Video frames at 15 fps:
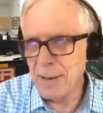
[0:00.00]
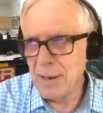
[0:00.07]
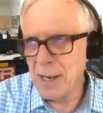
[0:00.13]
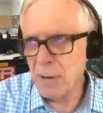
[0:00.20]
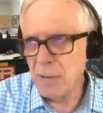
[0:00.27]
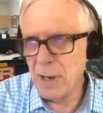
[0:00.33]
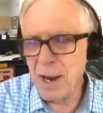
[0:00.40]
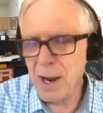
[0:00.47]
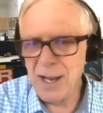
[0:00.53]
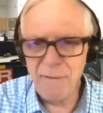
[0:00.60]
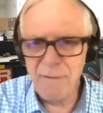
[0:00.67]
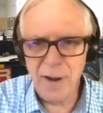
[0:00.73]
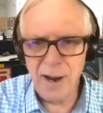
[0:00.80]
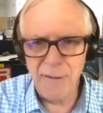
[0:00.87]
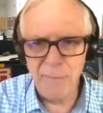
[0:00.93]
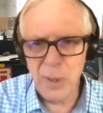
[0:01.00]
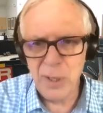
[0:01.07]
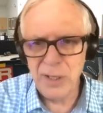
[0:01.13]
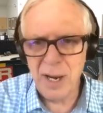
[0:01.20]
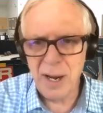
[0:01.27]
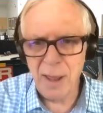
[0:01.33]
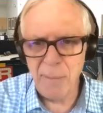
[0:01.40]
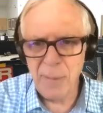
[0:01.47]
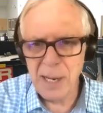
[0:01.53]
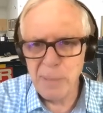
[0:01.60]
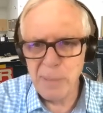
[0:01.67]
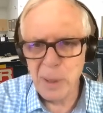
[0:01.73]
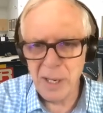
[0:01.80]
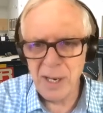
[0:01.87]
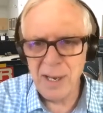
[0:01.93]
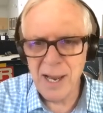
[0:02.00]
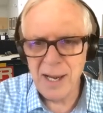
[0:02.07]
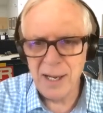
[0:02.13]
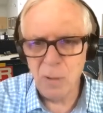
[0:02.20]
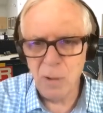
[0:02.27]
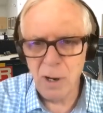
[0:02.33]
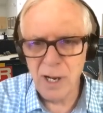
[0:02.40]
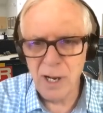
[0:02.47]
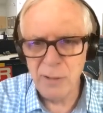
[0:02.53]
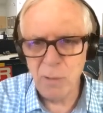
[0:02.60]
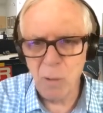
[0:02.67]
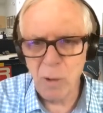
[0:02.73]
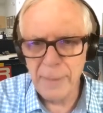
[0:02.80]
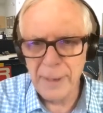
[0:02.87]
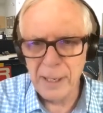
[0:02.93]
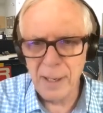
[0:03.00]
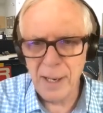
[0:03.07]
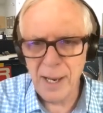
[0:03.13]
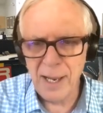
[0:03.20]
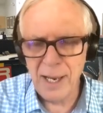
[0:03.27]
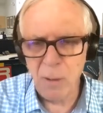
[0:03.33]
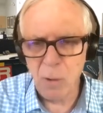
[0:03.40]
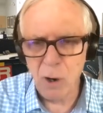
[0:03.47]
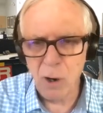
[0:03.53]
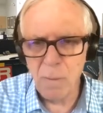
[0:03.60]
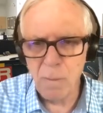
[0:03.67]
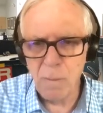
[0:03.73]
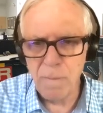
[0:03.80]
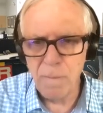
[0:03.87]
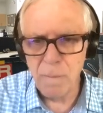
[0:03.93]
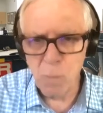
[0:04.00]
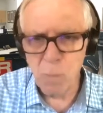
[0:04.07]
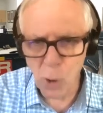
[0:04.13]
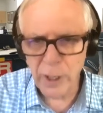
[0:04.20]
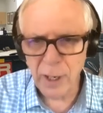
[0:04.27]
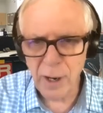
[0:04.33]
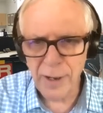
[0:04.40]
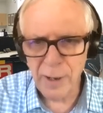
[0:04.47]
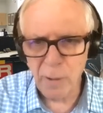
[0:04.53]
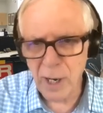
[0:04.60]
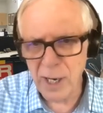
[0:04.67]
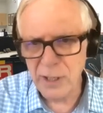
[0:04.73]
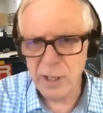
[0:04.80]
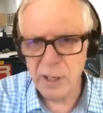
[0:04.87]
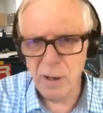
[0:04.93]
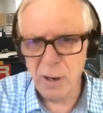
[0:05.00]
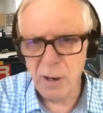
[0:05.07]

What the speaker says: 95% of the people in that garage were women, and they were all working on the race car,